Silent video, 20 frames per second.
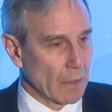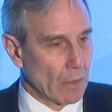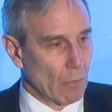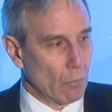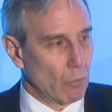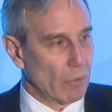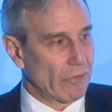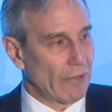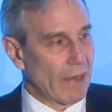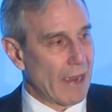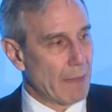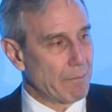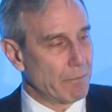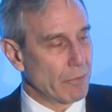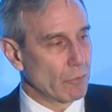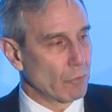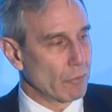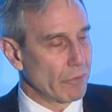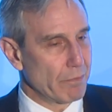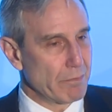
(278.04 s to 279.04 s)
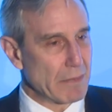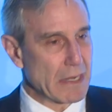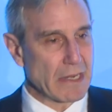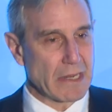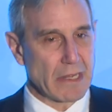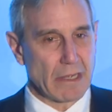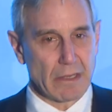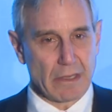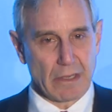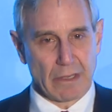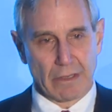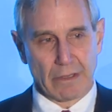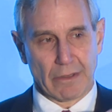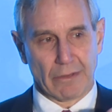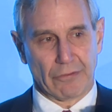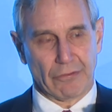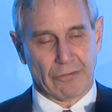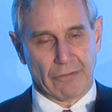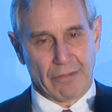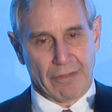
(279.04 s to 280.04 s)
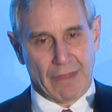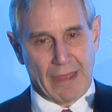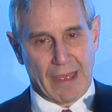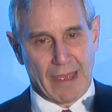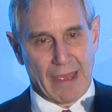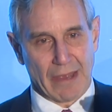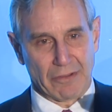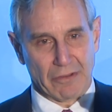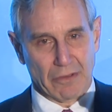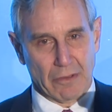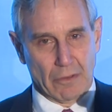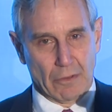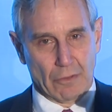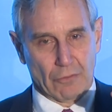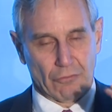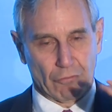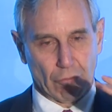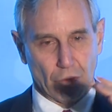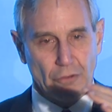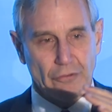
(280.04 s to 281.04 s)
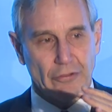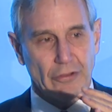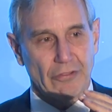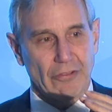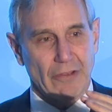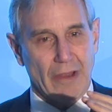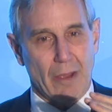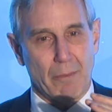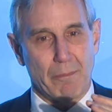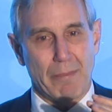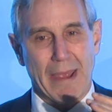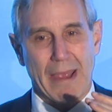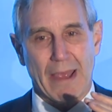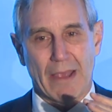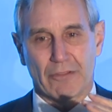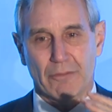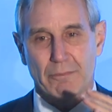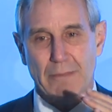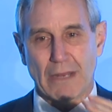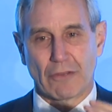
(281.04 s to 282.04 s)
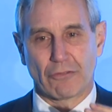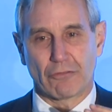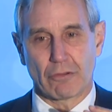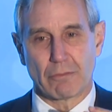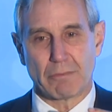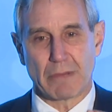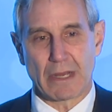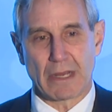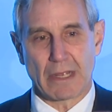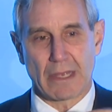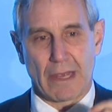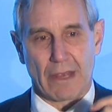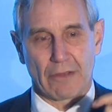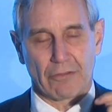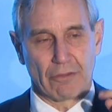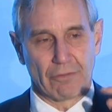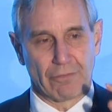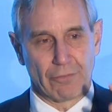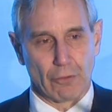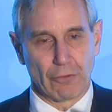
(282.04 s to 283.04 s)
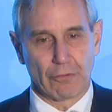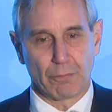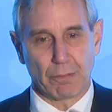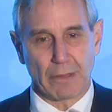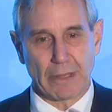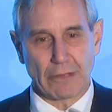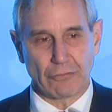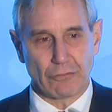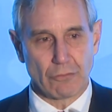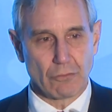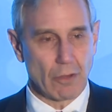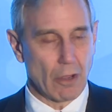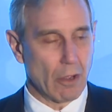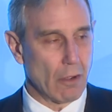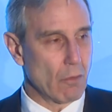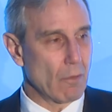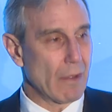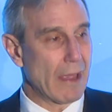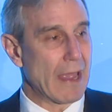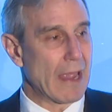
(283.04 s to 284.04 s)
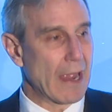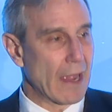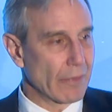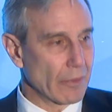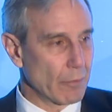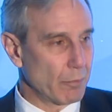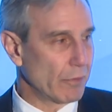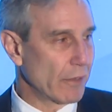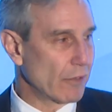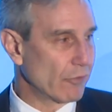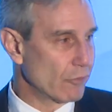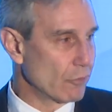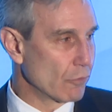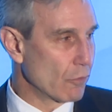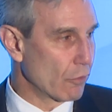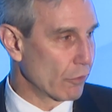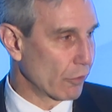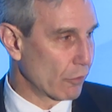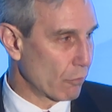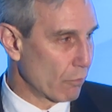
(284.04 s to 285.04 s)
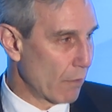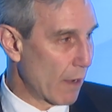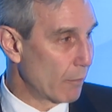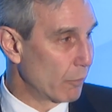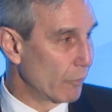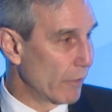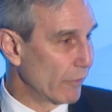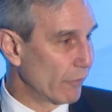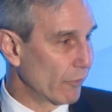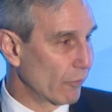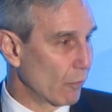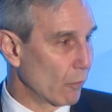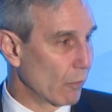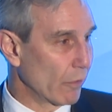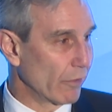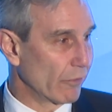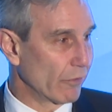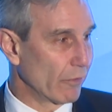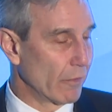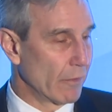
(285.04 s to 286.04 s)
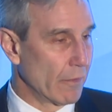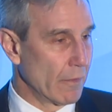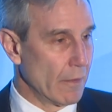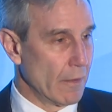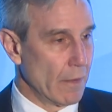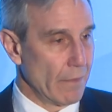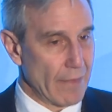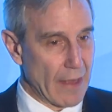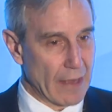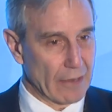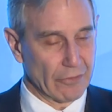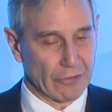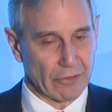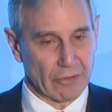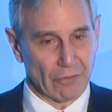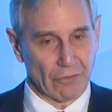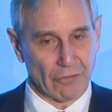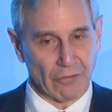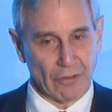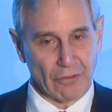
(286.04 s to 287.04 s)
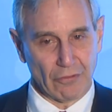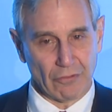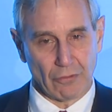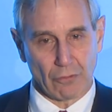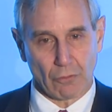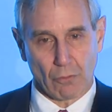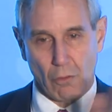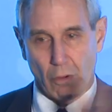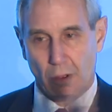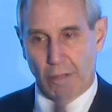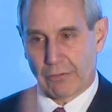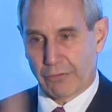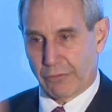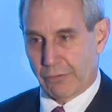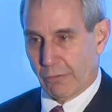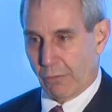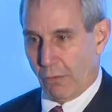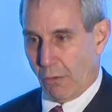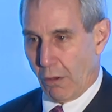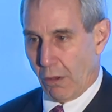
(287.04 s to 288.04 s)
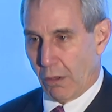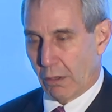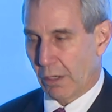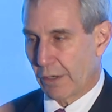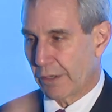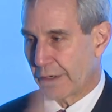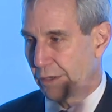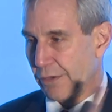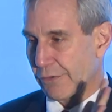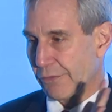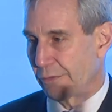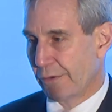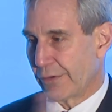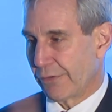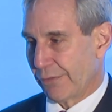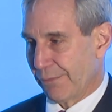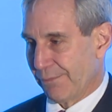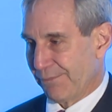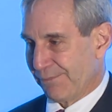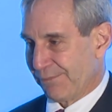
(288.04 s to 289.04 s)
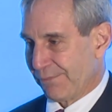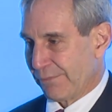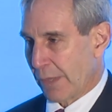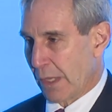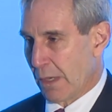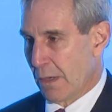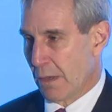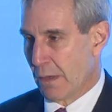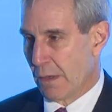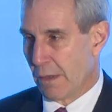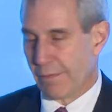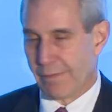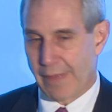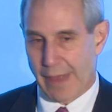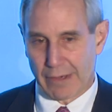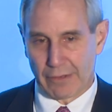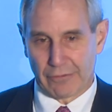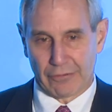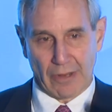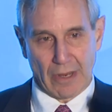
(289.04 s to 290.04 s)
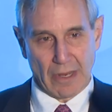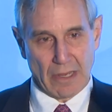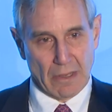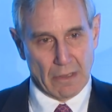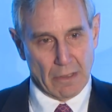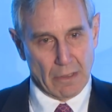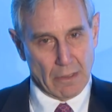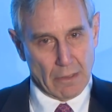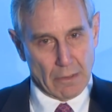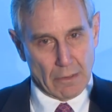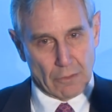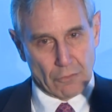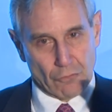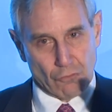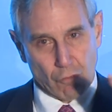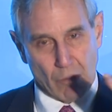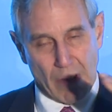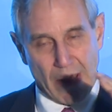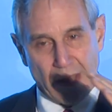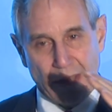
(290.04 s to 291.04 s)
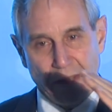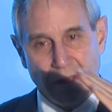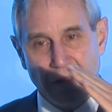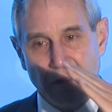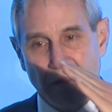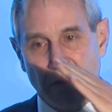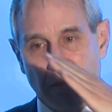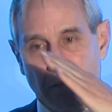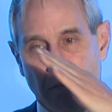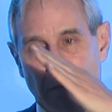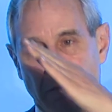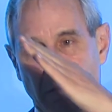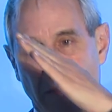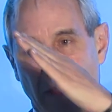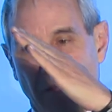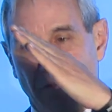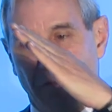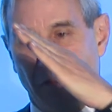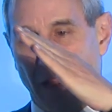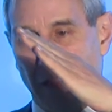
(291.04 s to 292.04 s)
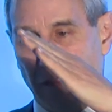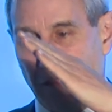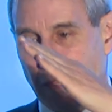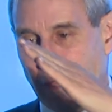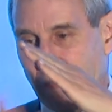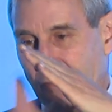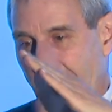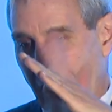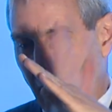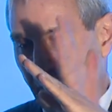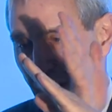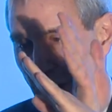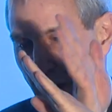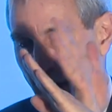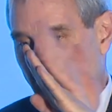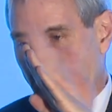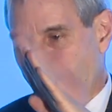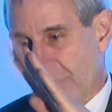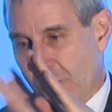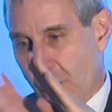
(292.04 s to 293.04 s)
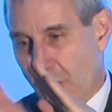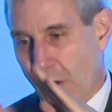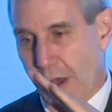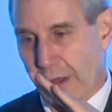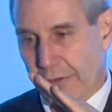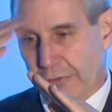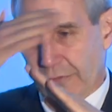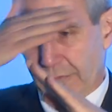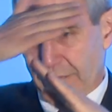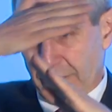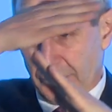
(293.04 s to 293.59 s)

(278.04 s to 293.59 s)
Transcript: What's happened with media is that search has now passed mainstream media as the first place you go and the place you go to corroborate stories. That is consistent across all our countries. That is a trend that finally has had the lines cross.